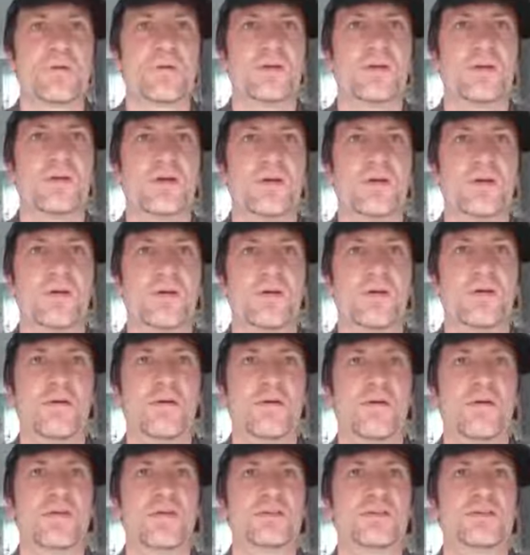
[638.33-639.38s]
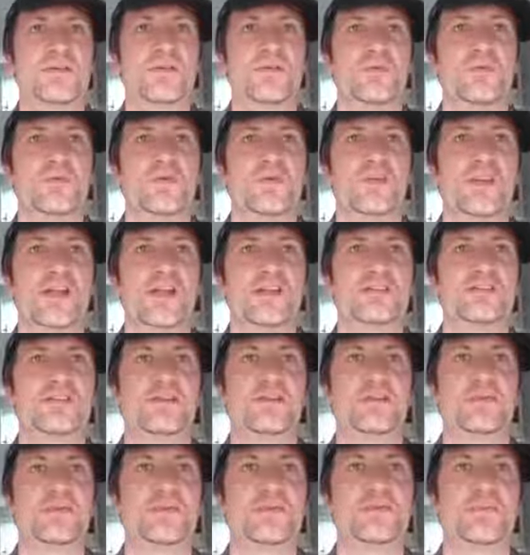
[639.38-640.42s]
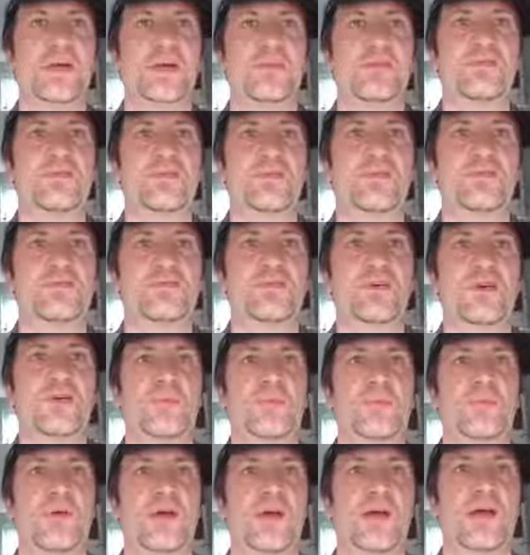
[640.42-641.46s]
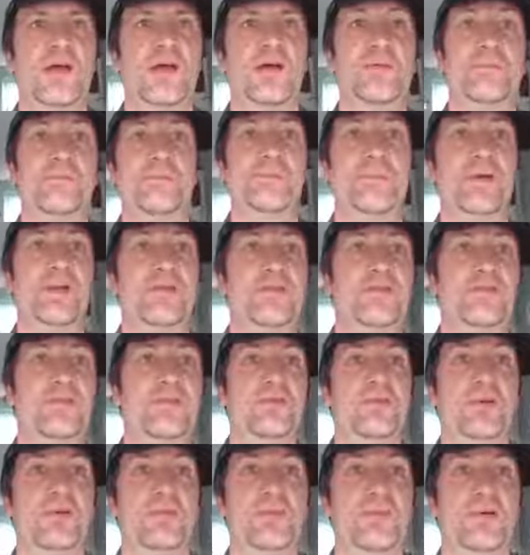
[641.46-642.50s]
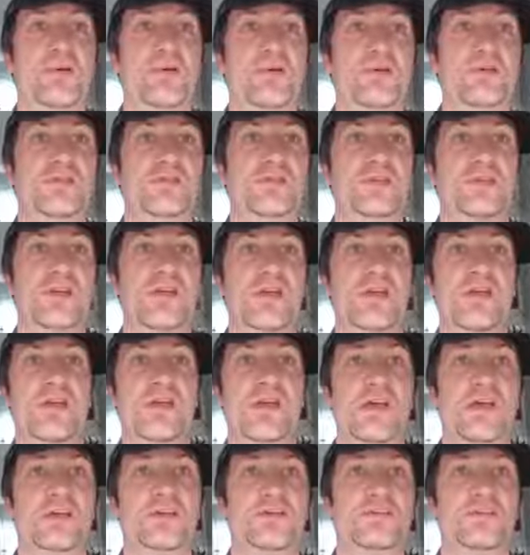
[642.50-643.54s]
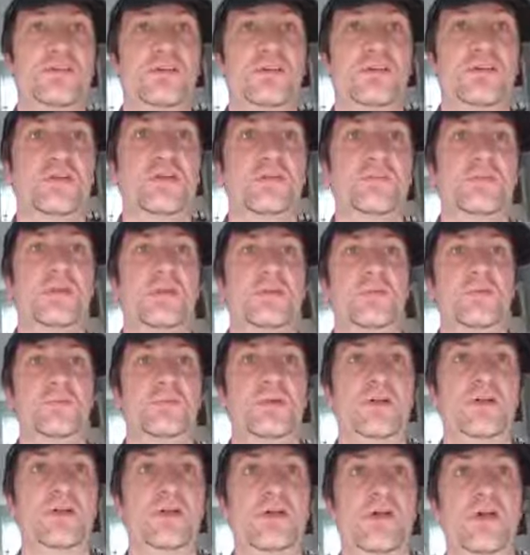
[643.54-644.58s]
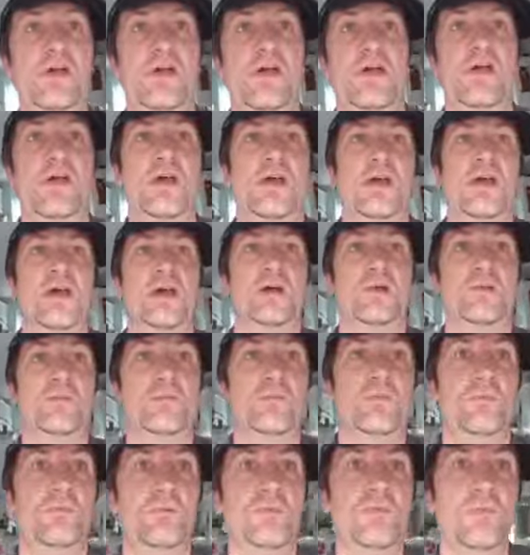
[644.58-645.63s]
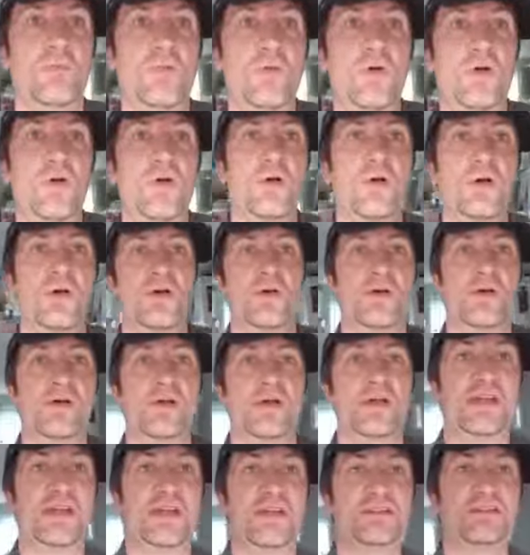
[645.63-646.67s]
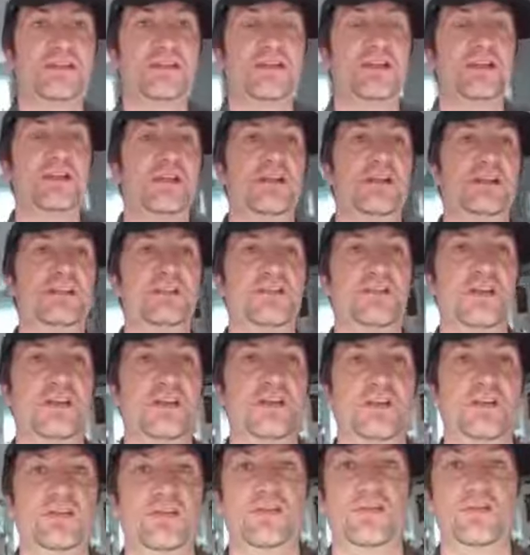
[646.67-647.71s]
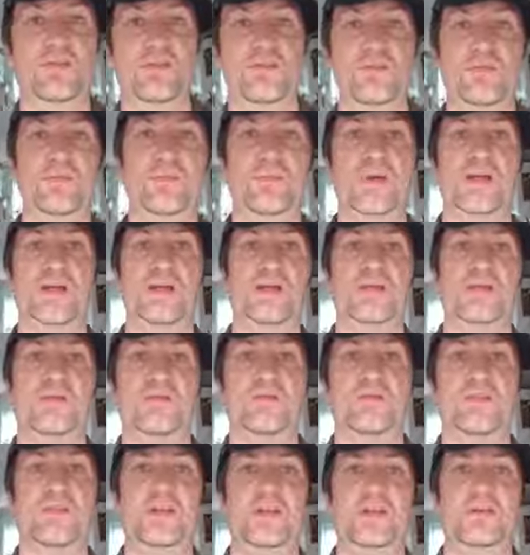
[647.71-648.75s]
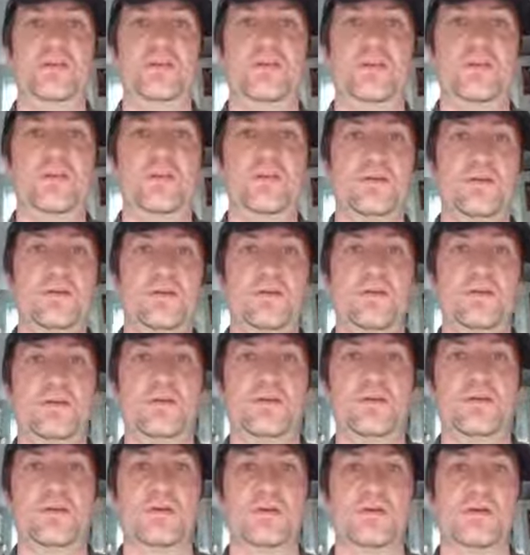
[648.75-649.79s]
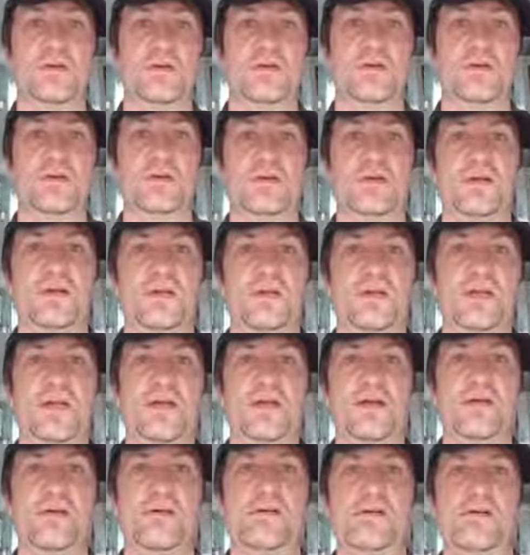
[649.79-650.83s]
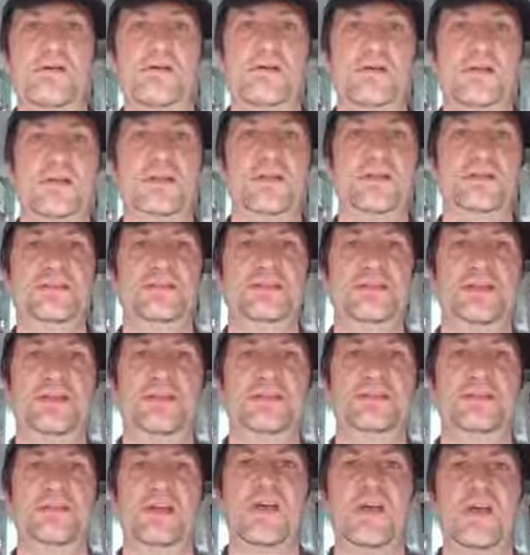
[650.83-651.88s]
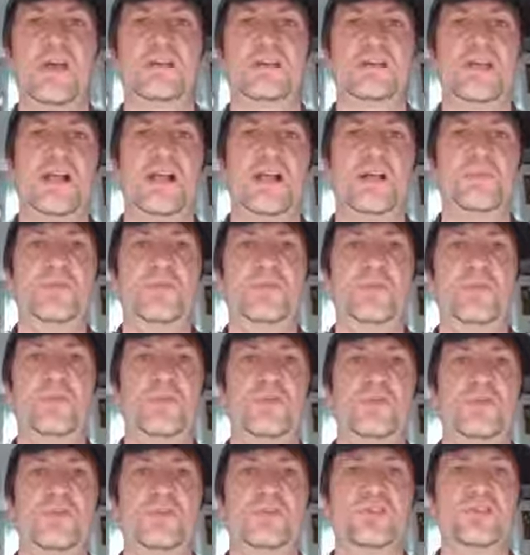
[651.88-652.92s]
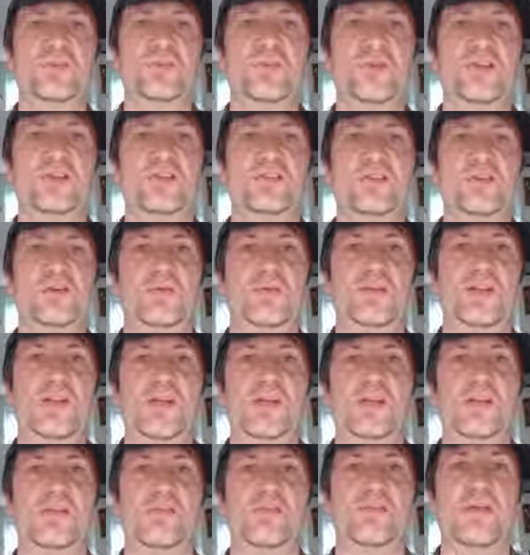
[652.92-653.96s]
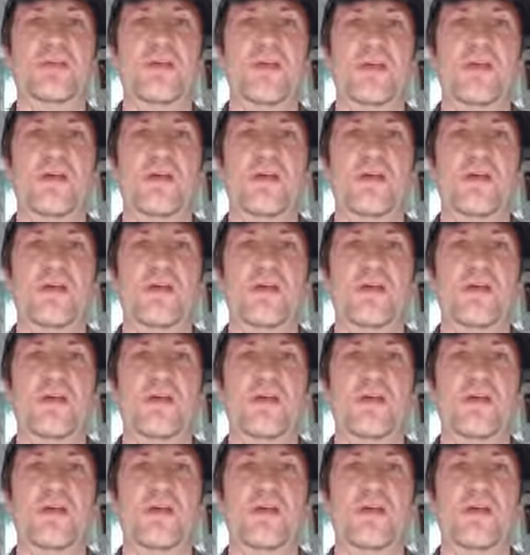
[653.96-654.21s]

Yeah, so we've got nested loops, metaphor drop, metaphoric parts, external, blah, blah, blah. Here's a little insight from my end of things. Yeah, Lynn says, to help someone not to be too negative.